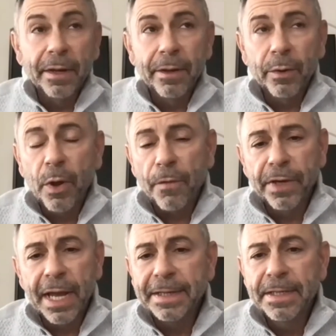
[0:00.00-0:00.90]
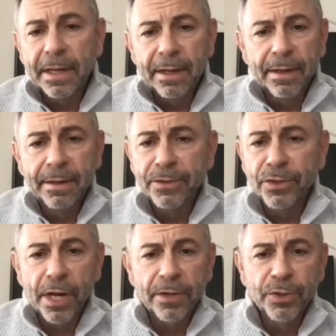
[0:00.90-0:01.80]
COVID-19 has
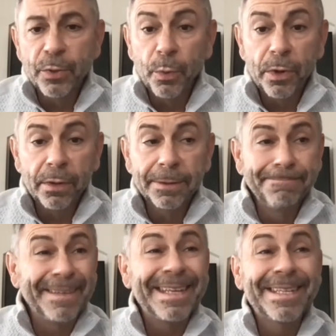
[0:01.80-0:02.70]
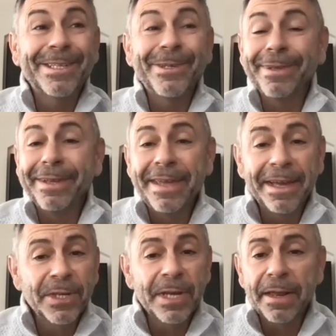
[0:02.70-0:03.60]
changed the world. It certainly
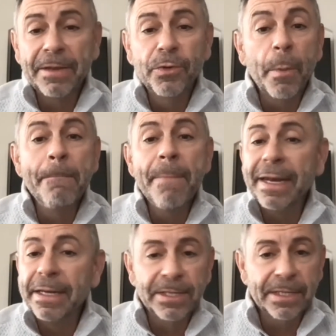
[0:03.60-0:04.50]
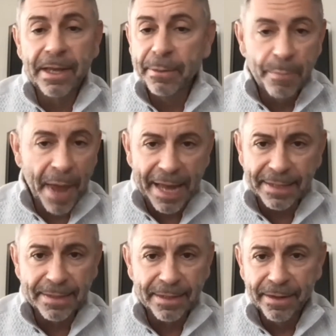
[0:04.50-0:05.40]
has had a tremendous
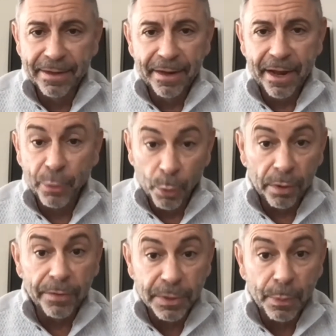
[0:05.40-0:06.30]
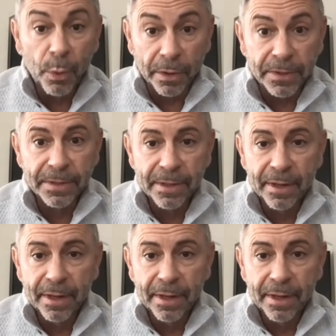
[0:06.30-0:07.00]
impact on the world of sports.